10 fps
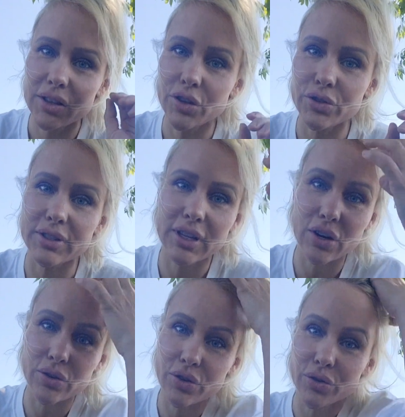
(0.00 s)
they're
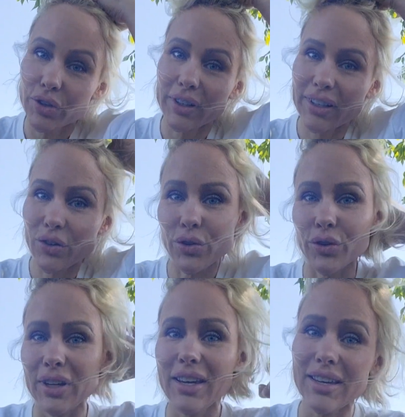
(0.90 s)
scared that they're going to kill
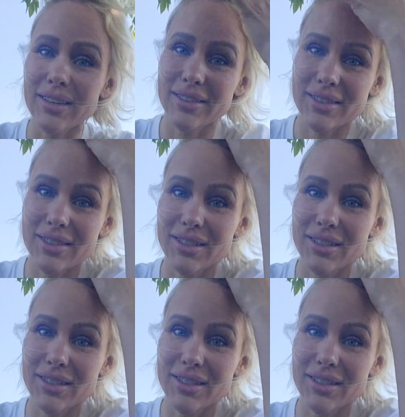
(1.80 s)
their kids.